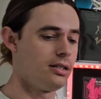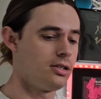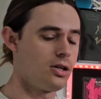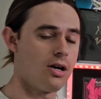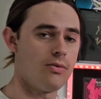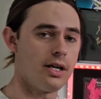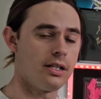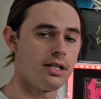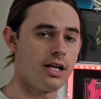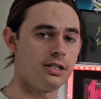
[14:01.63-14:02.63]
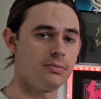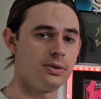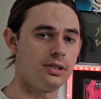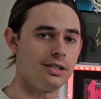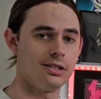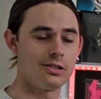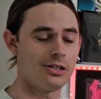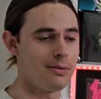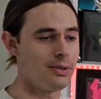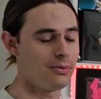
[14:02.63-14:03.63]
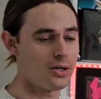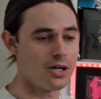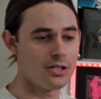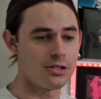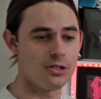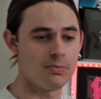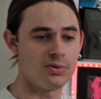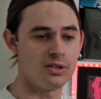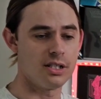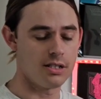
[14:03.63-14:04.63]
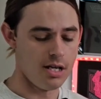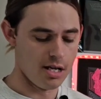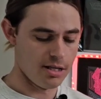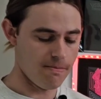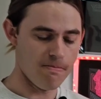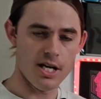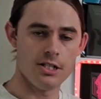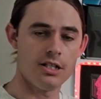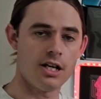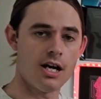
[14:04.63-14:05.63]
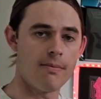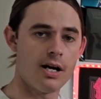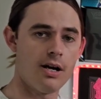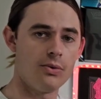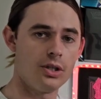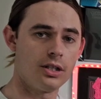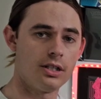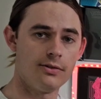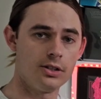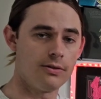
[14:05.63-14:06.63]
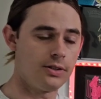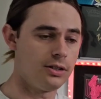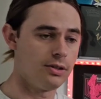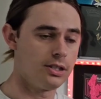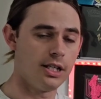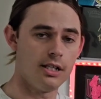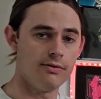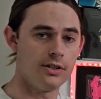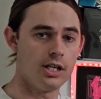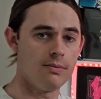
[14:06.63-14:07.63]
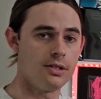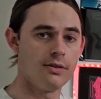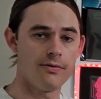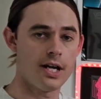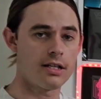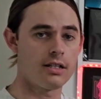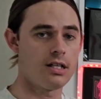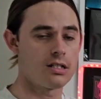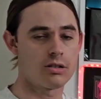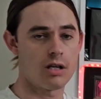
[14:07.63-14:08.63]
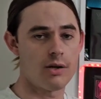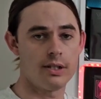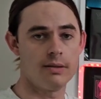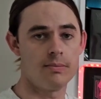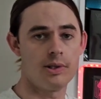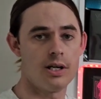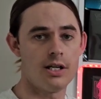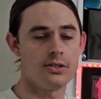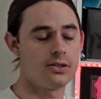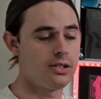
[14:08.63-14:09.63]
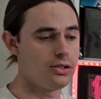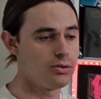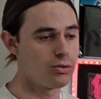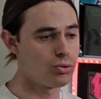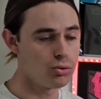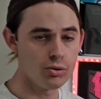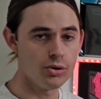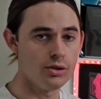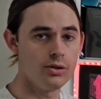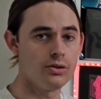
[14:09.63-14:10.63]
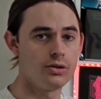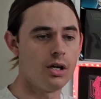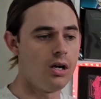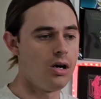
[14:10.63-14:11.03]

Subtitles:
The Tyranitar is brilliant. The Sleeping Raichu is brilliant. The Magikarp artwork gives off Giratina vibes, and the fact that that's growing in price is good news.